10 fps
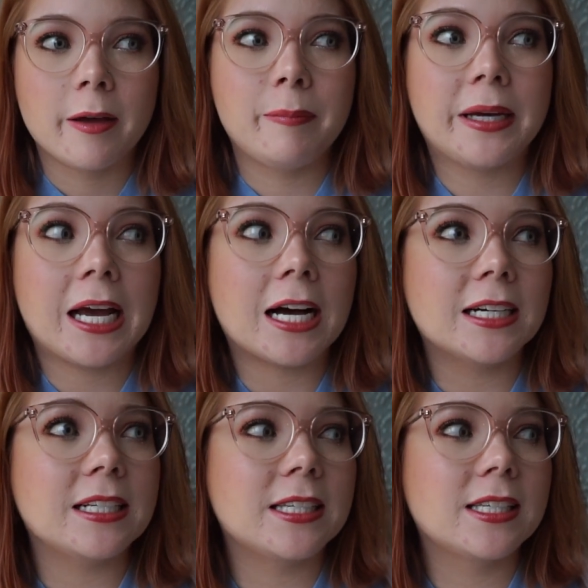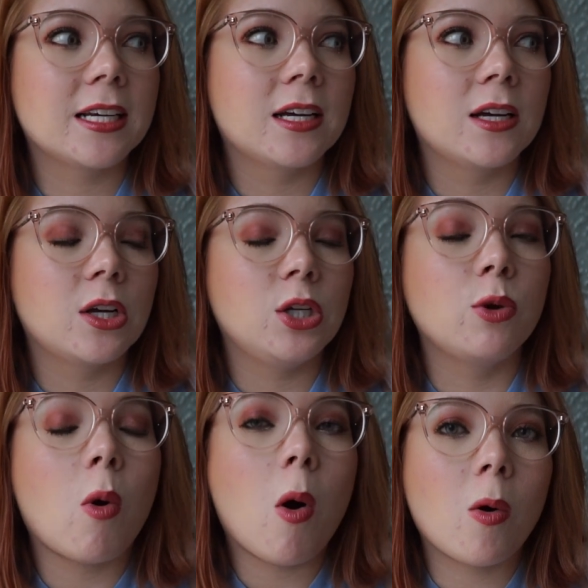because
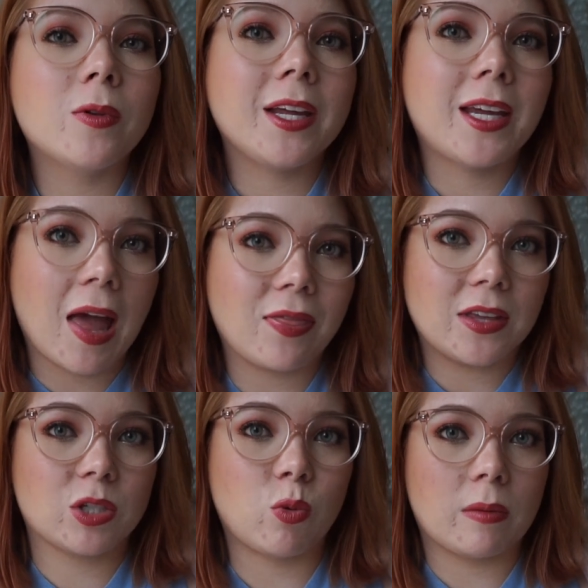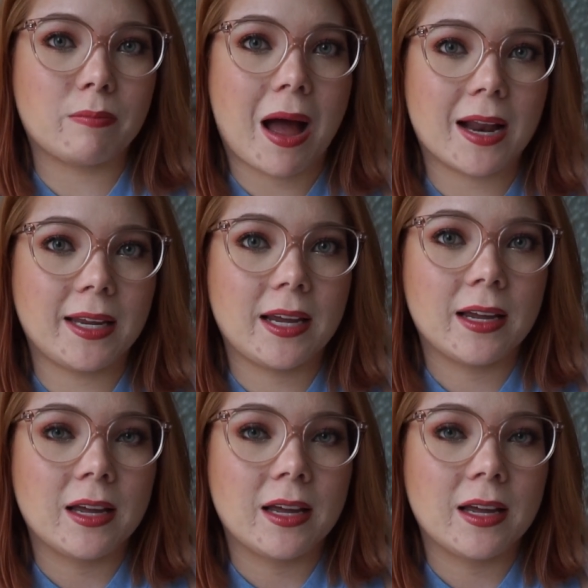you only get this one body.